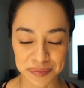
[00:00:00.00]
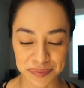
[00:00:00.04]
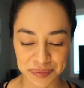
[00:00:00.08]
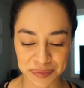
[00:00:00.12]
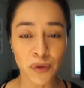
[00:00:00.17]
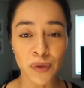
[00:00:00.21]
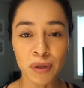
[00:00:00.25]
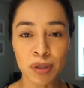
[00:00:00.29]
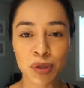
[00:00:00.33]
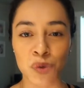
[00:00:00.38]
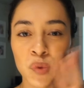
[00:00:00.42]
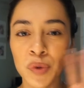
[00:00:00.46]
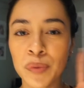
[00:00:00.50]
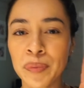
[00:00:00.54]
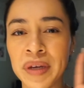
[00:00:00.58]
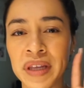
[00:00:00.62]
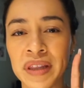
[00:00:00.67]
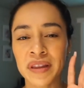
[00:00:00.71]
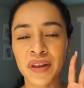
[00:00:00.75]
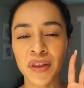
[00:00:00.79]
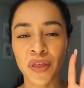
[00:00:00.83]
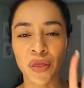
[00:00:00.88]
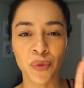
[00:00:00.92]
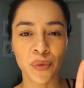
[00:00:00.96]
Those would be
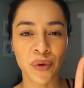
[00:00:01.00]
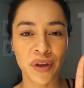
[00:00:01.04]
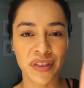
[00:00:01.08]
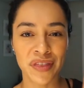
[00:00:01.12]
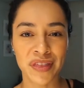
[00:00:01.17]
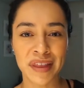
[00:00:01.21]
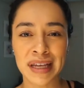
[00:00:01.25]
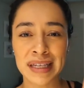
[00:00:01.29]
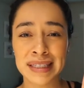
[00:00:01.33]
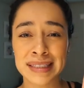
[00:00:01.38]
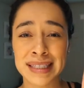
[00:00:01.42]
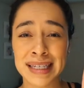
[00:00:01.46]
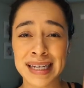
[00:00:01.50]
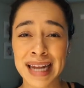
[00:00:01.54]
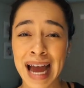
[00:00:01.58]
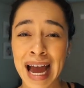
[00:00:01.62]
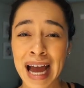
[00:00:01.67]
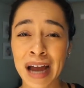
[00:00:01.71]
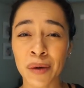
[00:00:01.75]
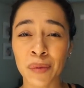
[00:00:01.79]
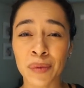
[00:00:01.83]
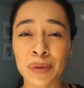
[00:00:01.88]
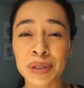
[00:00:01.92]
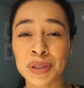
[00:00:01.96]
the three things that
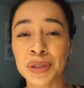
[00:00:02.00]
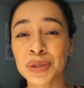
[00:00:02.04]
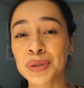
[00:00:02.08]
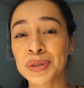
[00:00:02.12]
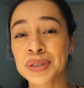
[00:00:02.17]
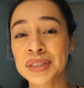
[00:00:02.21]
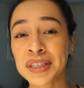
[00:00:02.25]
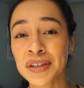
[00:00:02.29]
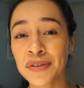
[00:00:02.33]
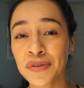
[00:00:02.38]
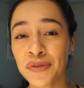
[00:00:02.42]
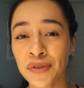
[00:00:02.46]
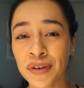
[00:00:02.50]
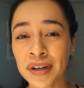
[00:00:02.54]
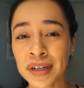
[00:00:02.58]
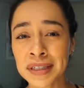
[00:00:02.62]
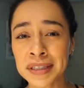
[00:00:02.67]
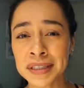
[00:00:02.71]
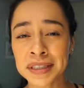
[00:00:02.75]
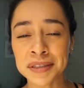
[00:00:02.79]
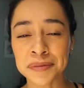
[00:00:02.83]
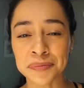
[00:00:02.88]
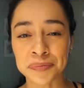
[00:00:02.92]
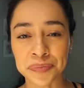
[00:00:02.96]
I would do
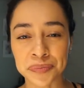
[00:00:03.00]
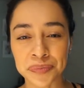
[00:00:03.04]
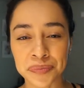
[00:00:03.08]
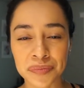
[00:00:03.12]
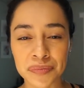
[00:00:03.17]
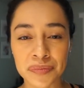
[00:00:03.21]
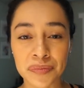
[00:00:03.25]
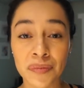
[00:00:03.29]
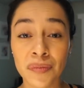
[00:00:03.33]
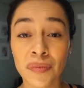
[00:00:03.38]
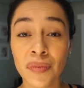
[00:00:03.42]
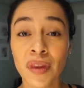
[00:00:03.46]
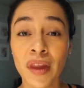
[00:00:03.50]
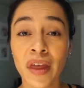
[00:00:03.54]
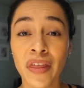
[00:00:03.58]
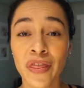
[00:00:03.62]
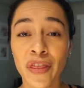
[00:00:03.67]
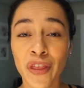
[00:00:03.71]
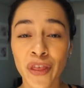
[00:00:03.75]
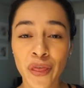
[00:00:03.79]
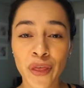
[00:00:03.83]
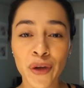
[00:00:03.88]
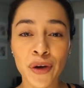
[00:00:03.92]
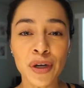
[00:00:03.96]
different.
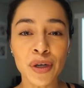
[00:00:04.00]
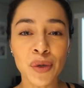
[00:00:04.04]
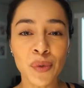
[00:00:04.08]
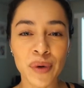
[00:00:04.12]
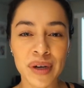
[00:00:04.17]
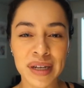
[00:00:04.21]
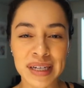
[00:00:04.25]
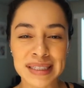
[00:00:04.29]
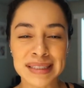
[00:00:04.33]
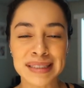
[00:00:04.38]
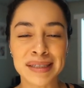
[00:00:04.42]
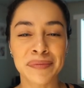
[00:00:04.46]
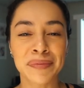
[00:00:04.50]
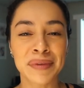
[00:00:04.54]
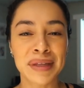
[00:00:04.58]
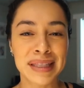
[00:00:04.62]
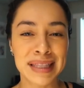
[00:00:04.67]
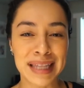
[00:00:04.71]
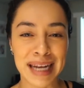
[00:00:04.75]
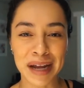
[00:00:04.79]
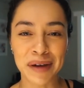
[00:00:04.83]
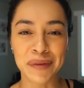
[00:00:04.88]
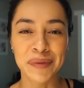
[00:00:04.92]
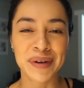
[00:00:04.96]
The third one is something
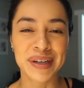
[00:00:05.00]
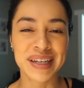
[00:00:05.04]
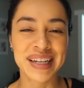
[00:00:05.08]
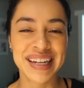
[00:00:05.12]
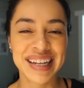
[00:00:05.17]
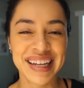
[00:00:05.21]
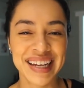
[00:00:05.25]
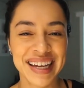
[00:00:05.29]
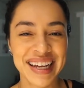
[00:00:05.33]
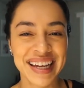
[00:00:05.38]
that I would